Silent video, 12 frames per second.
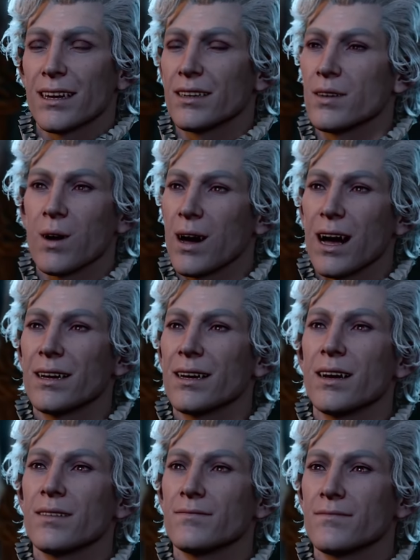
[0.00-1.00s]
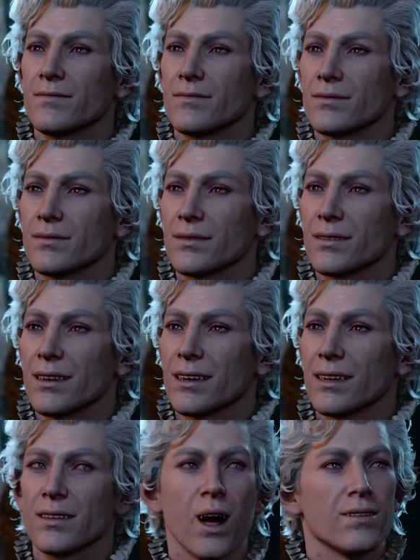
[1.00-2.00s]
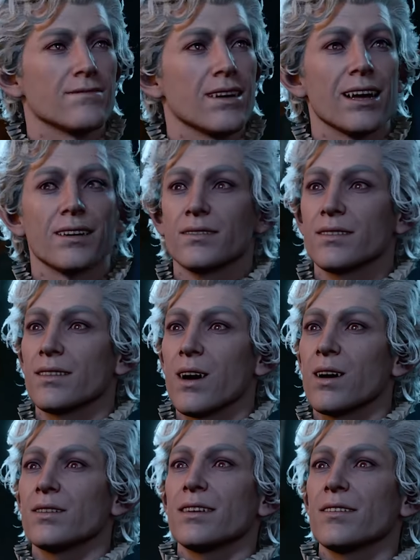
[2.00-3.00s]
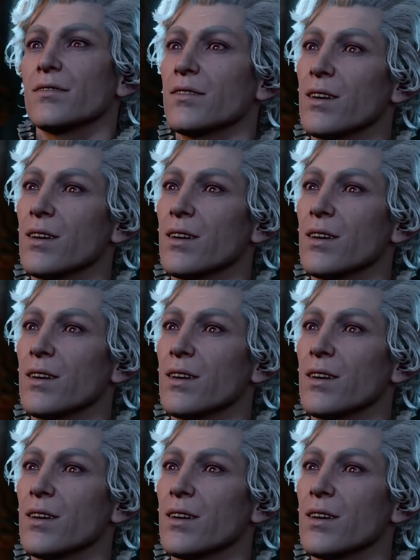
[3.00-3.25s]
is who I am. In all my glory,